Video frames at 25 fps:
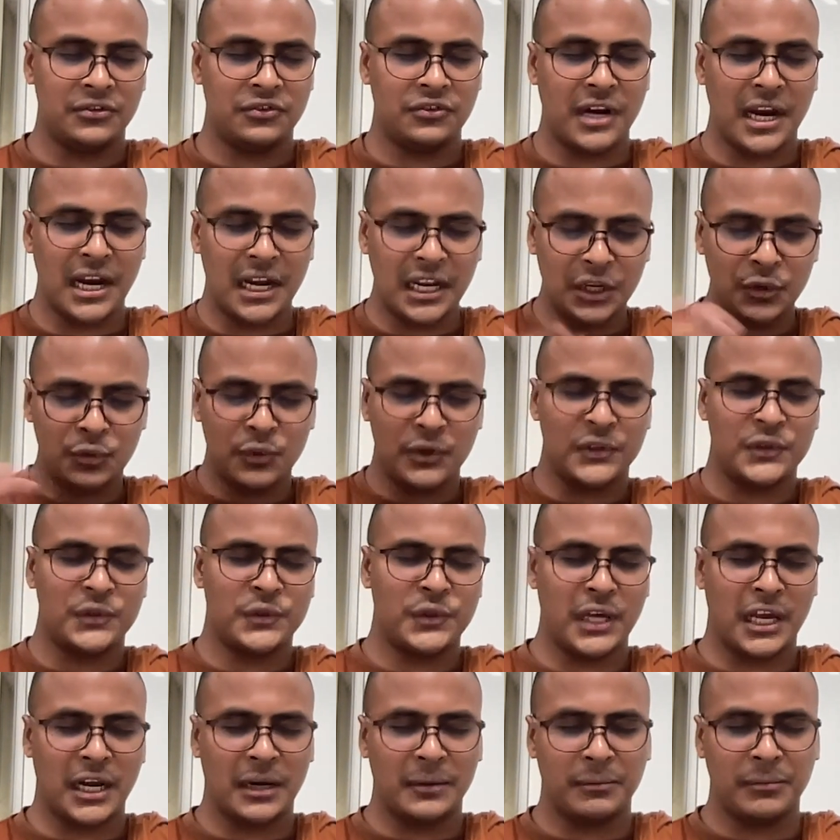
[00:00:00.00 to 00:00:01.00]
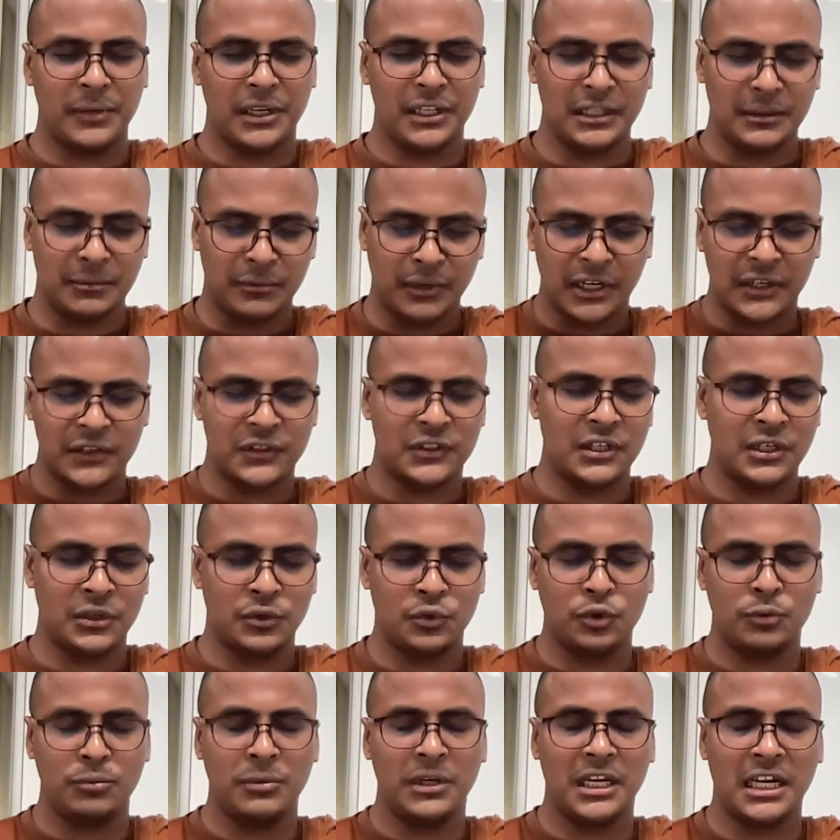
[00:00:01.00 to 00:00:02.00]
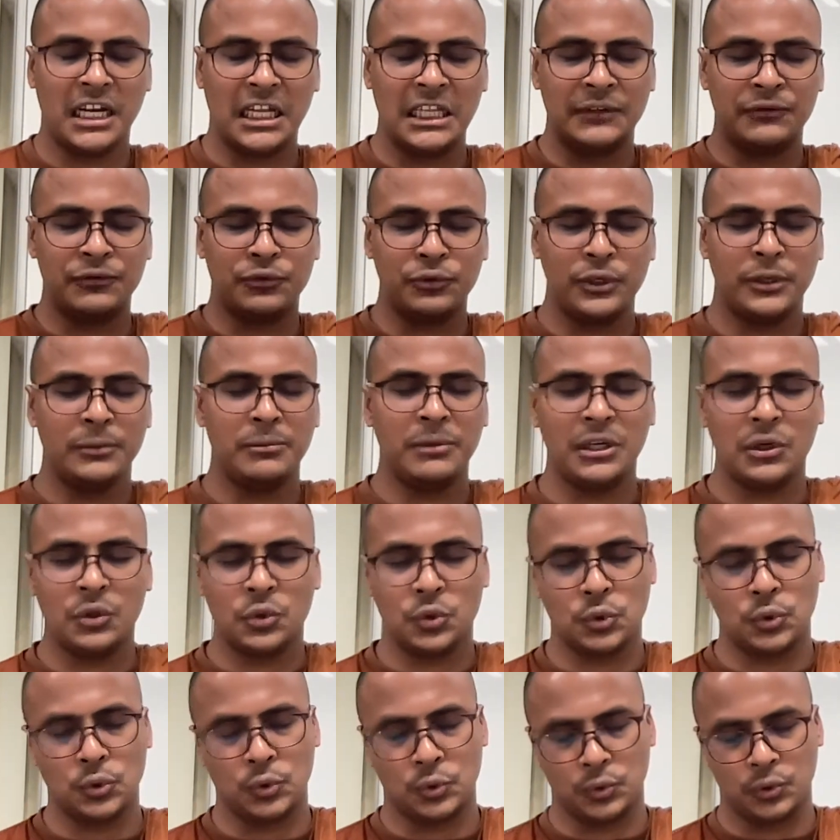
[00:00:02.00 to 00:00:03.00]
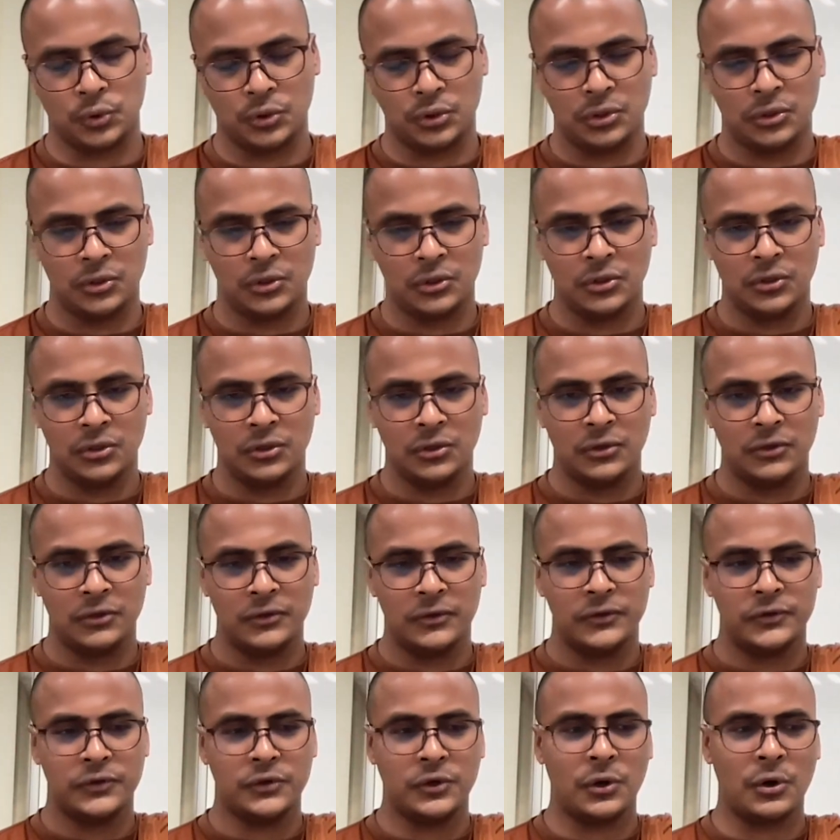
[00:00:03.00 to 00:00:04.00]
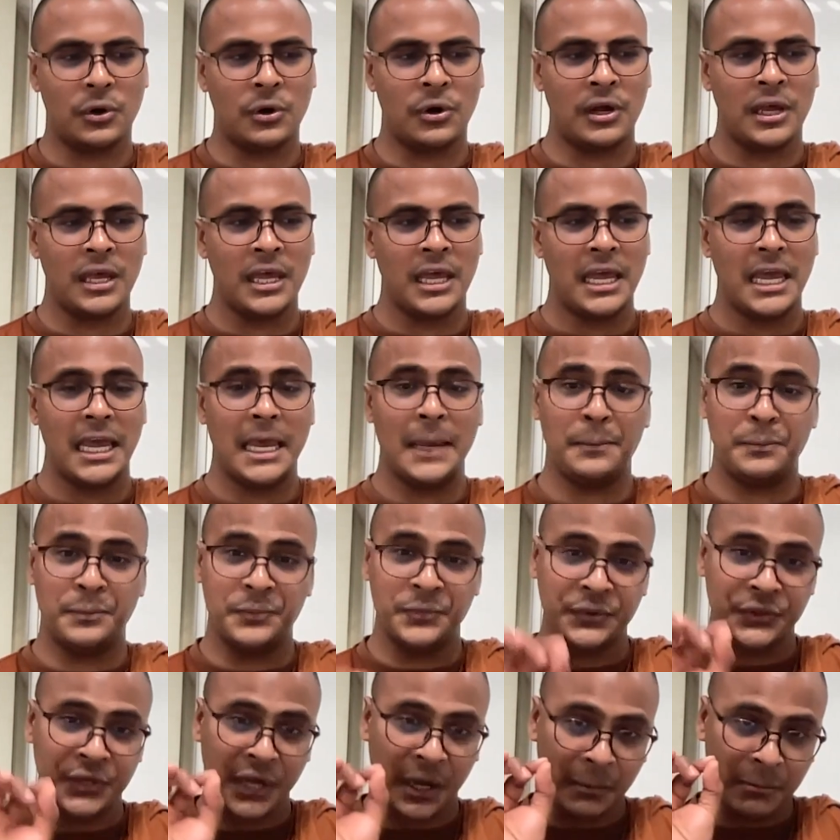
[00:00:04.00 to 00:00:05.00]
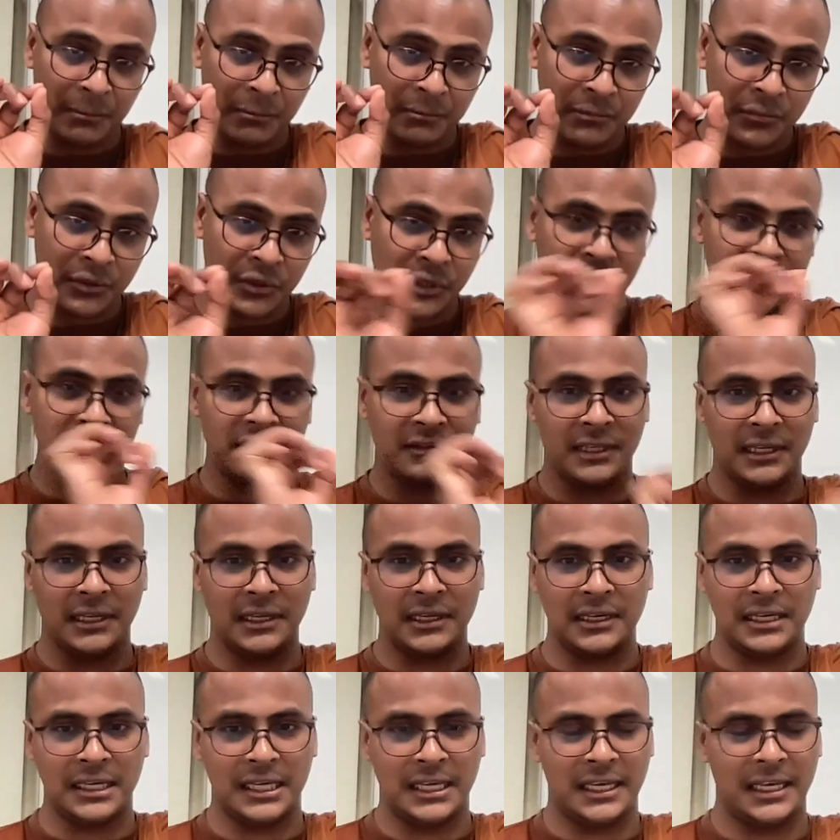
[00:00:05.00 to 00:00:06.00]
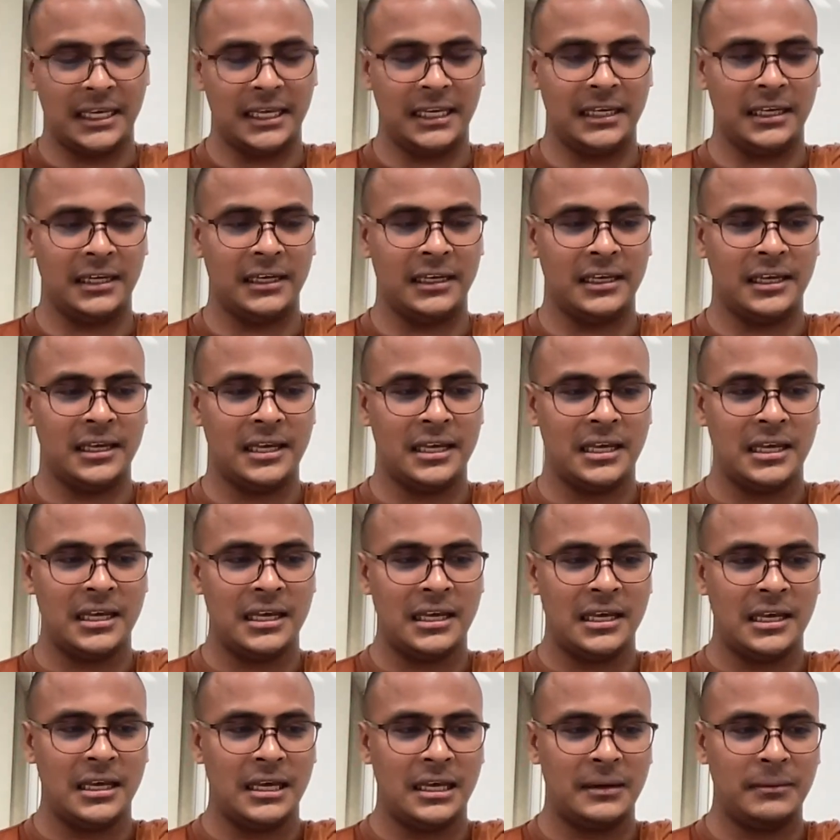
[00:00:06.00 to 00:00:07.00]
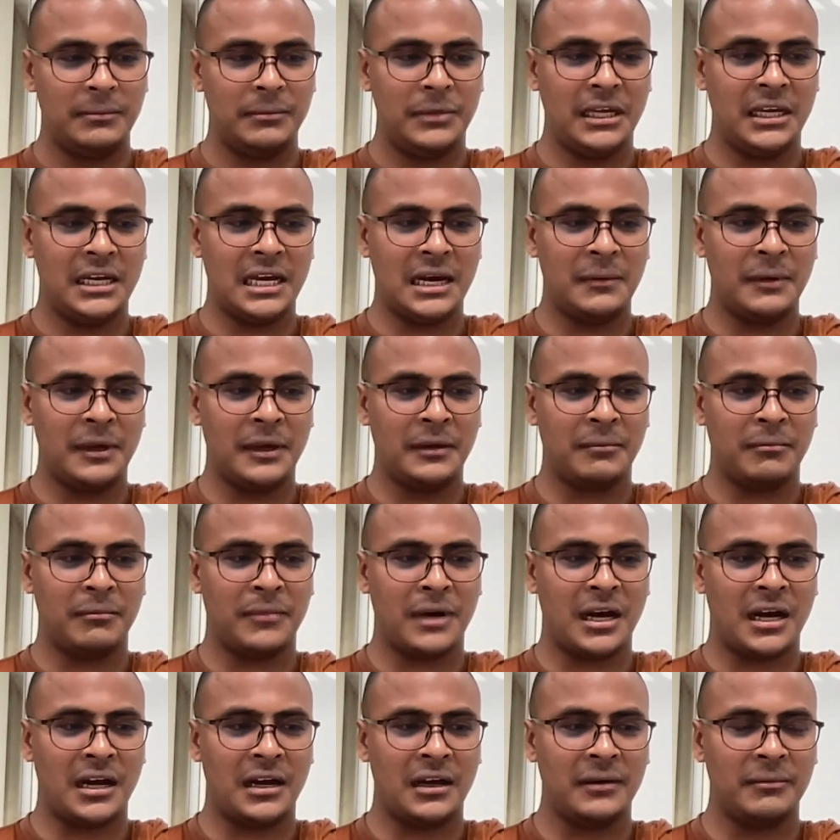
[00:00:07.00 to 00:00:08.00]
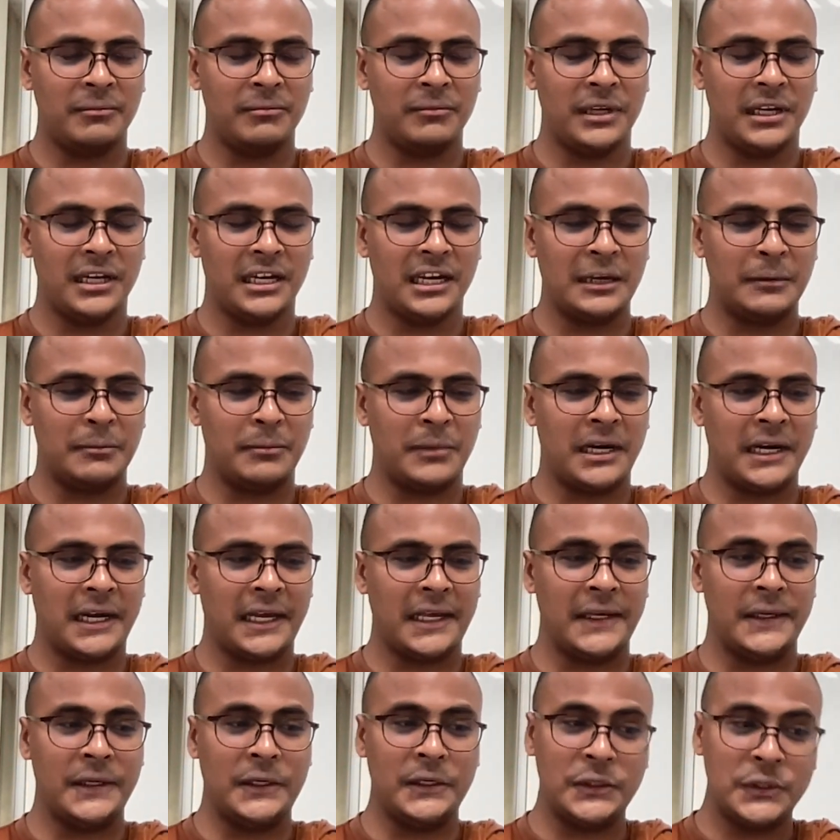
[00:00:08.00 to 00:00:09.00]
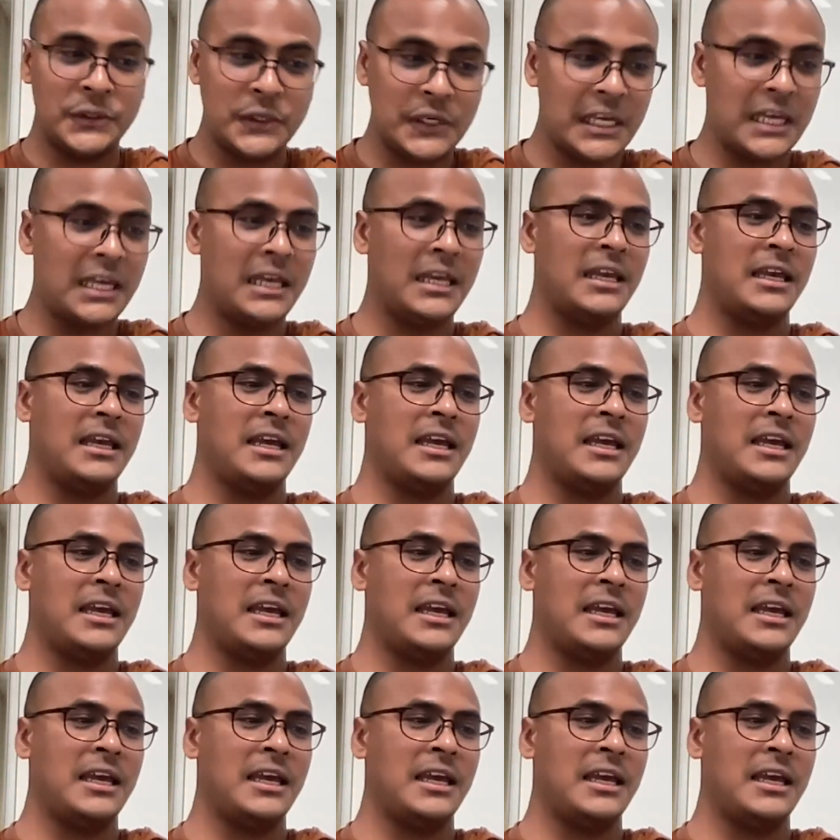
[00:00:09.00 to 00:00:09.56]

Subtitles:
training yourself in the monastery to become a fully bhikkhu. So if somebody thinking becoming monk easy,